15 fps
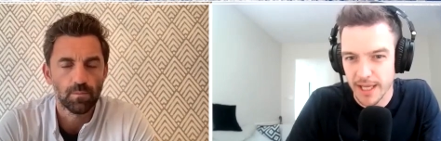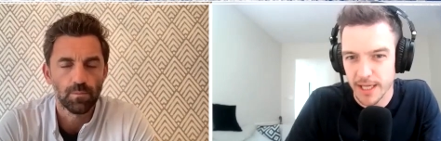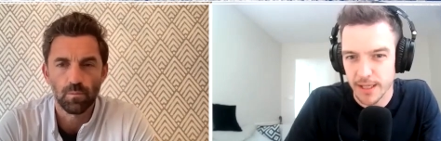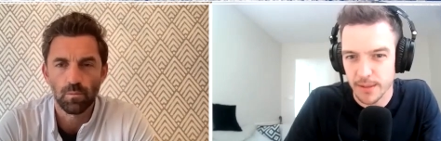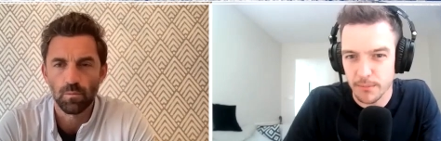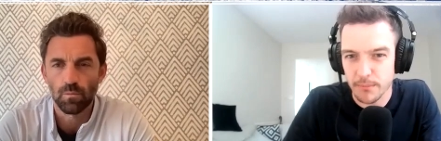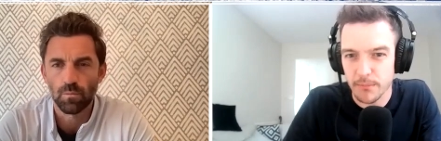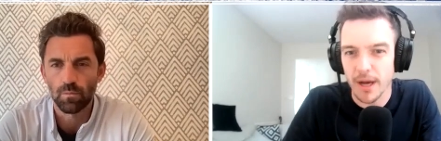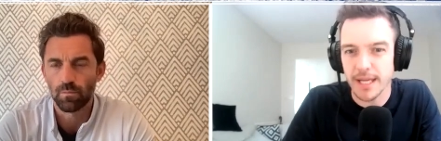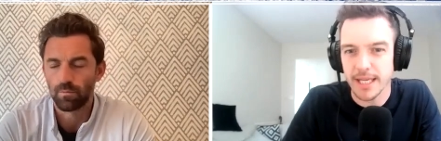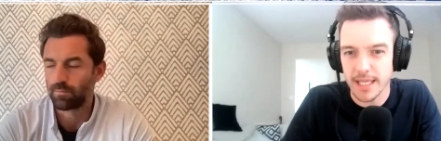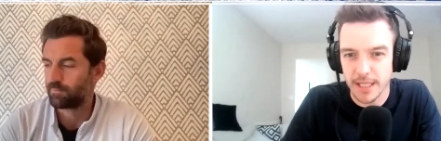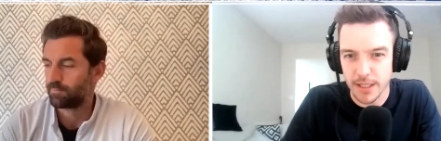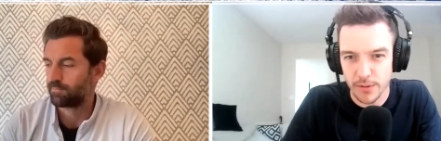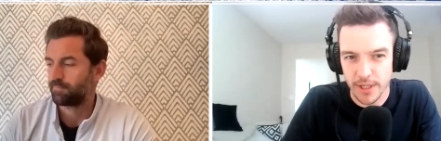Speaker 1: playing
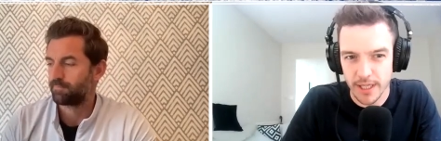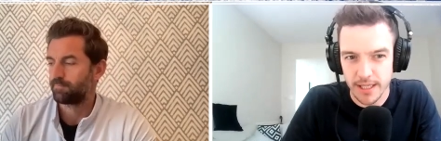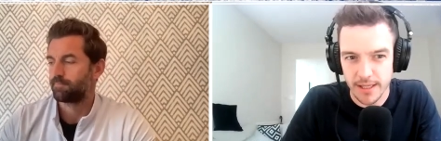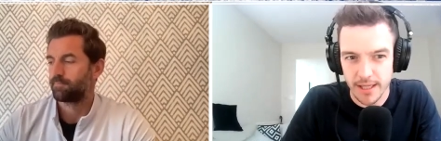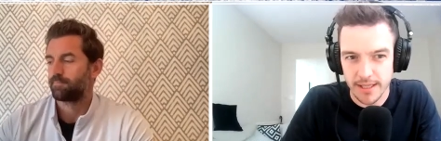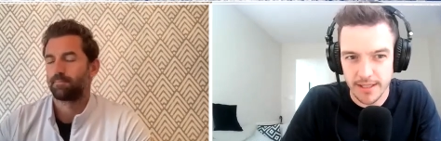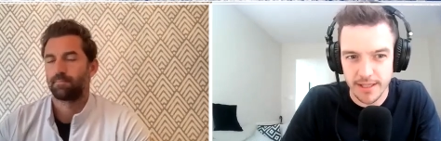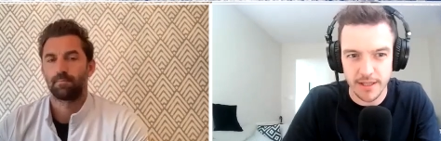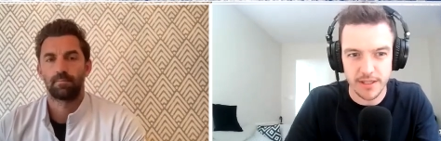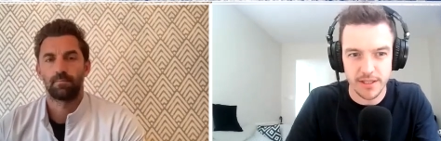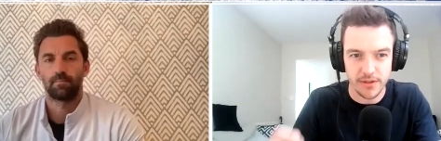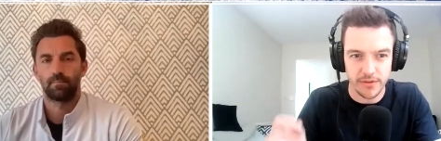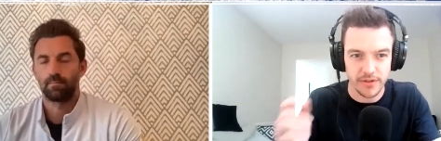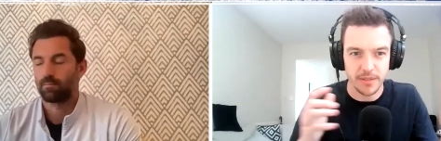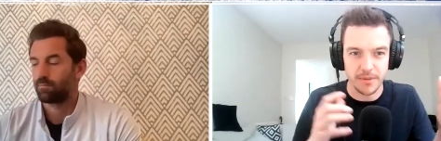minor league cricket then. So this
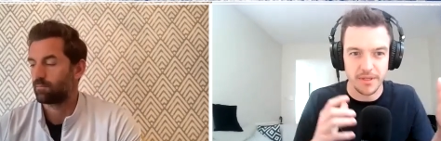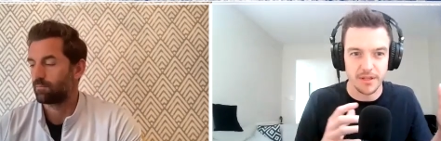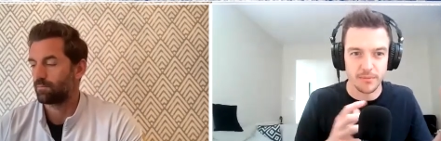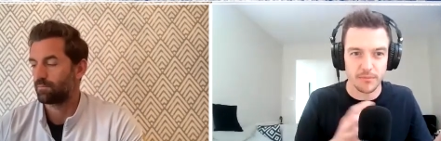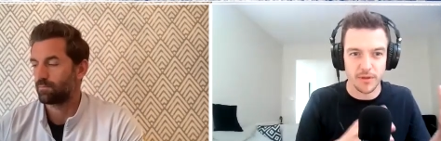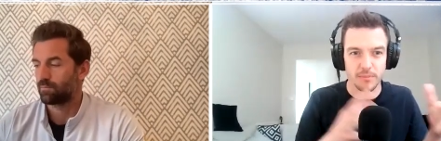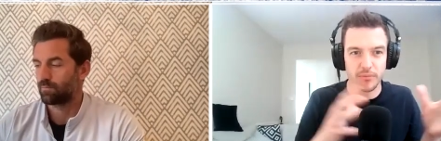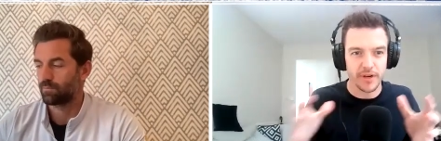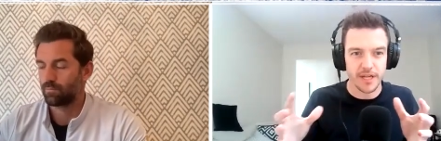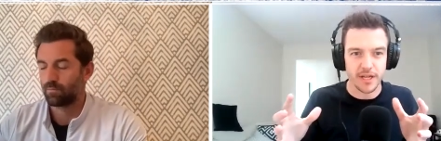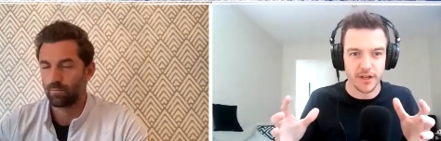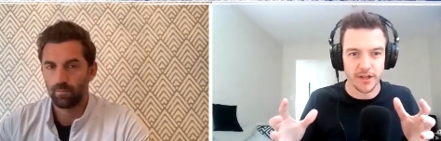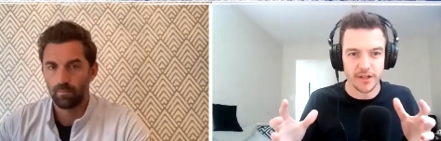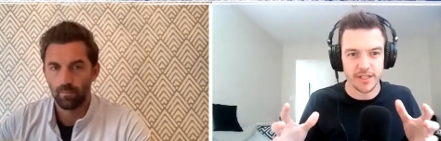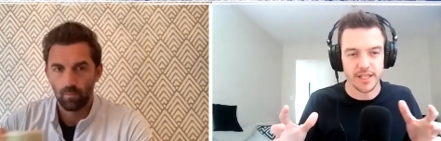has obviously been the, the
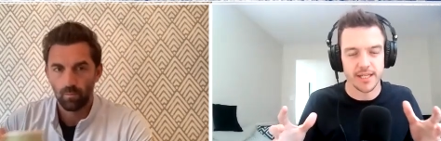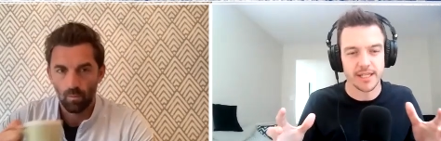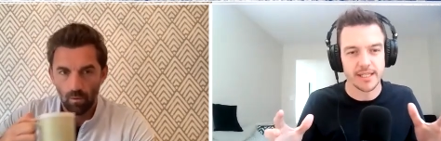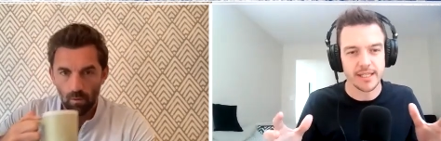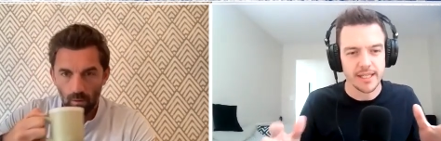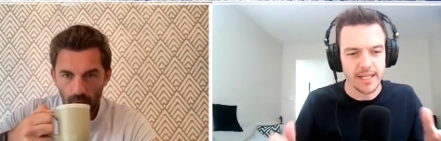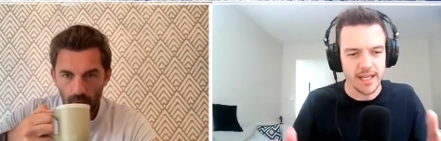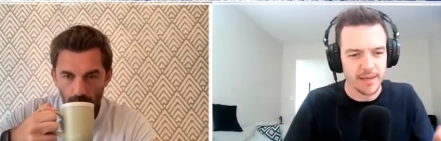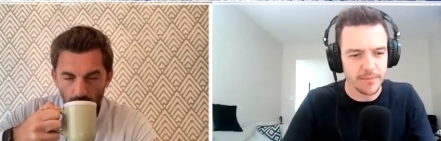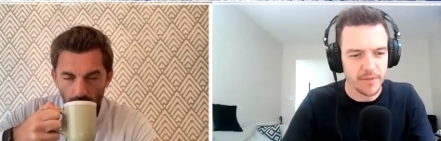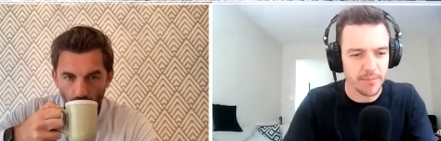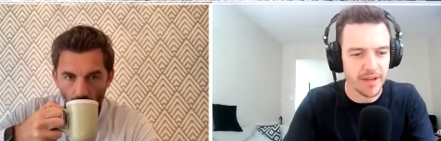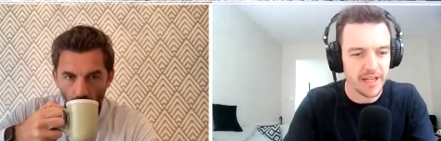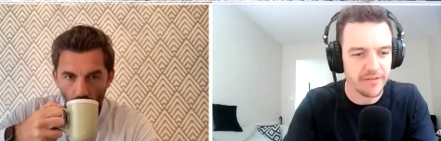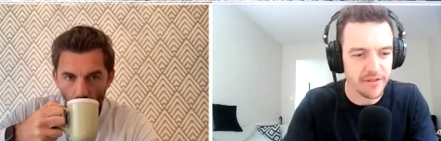precursor. Um,
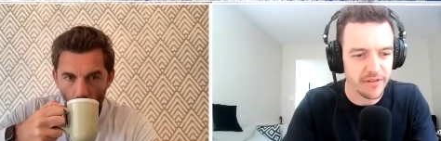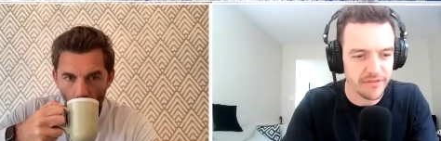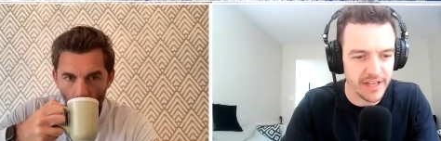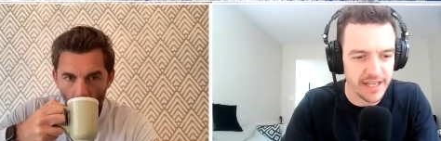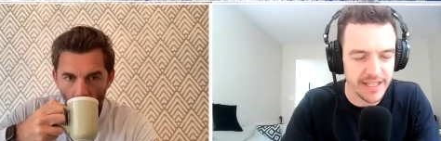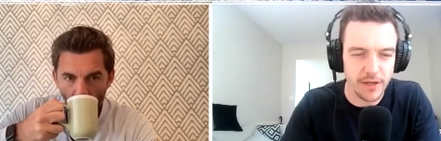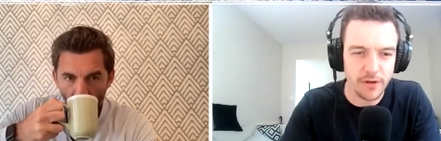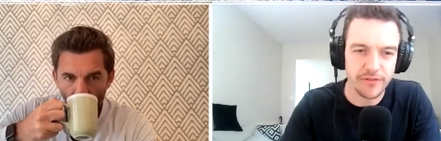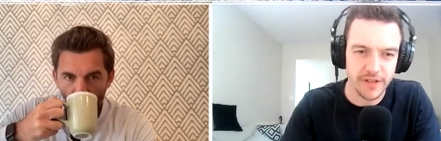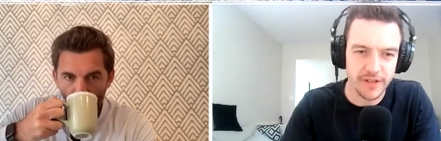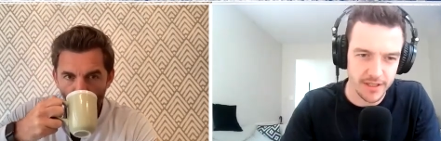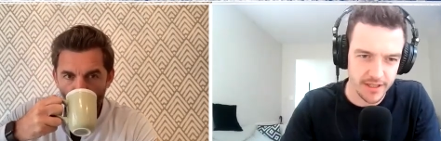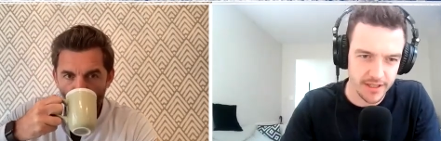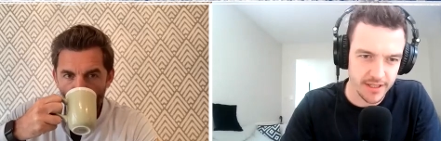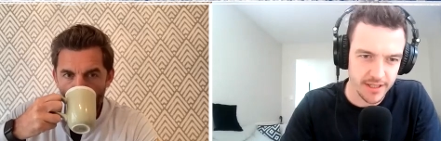you play for the
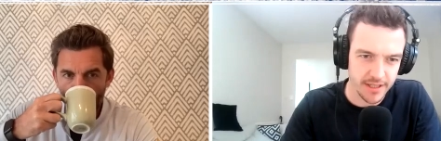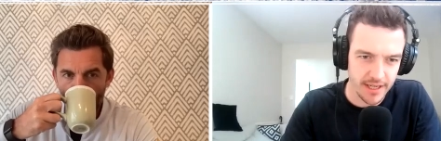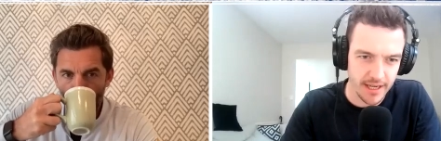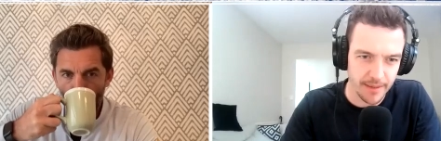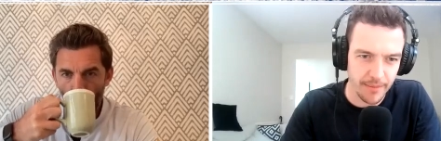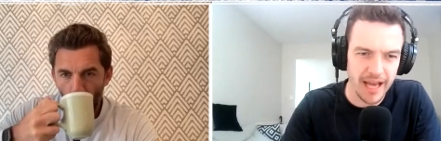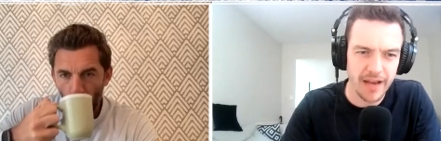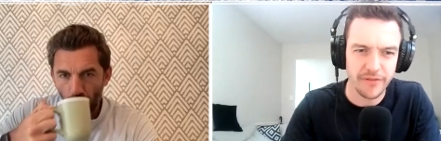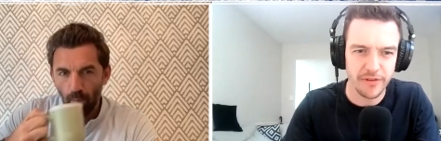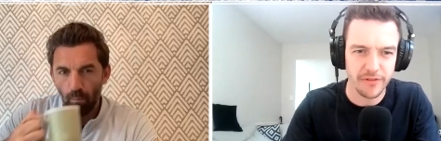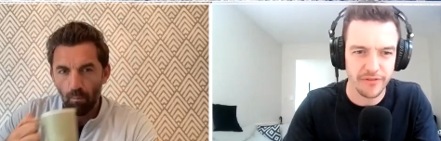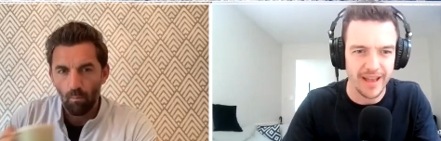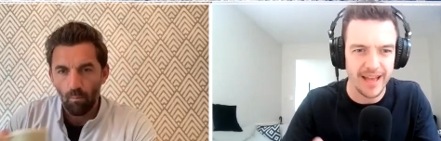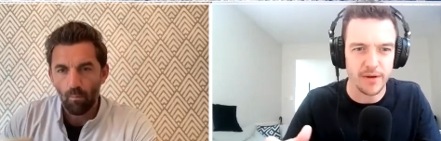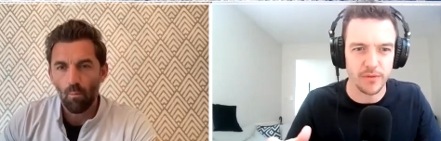Philadelphians. Um, how have you
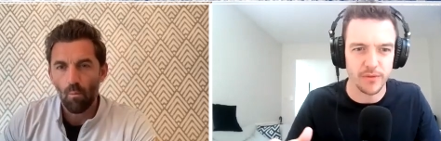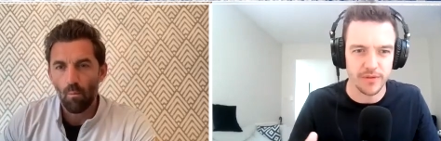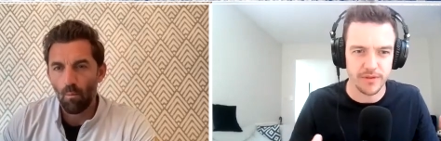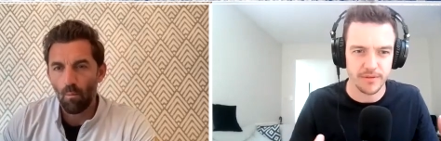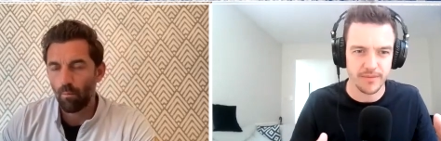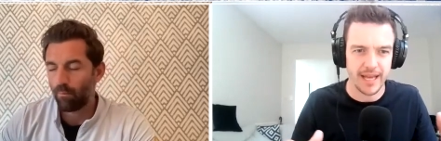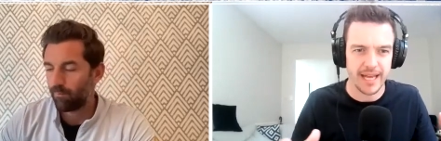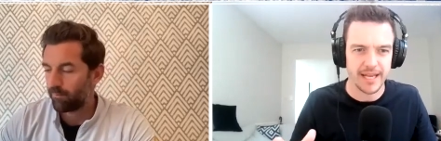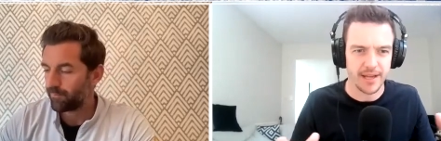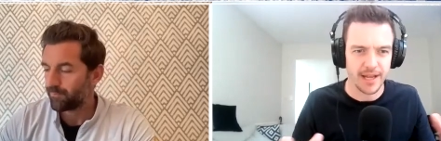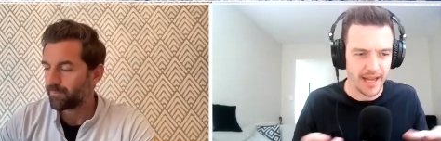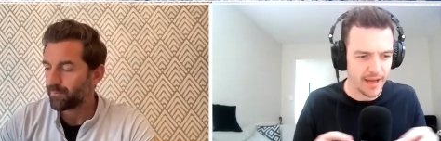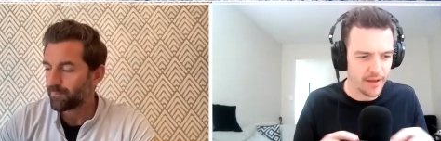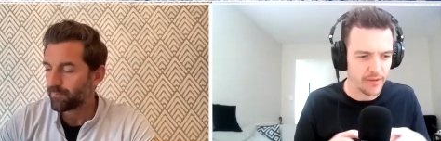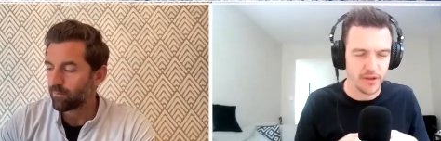found that, and
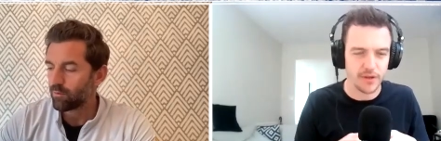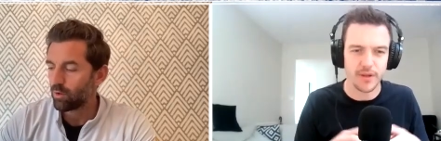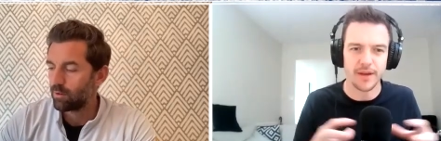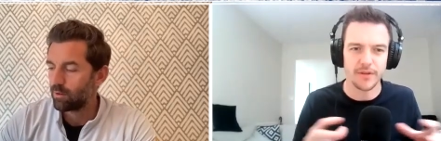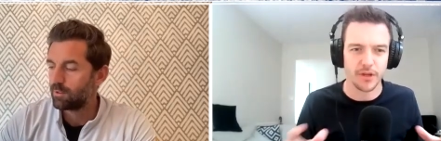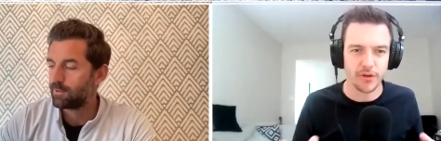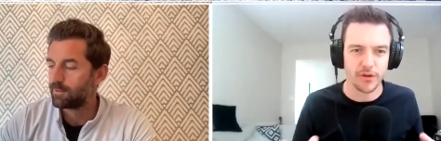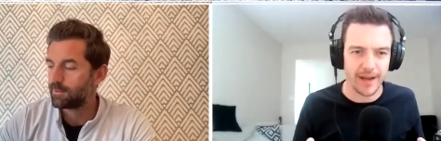how the how the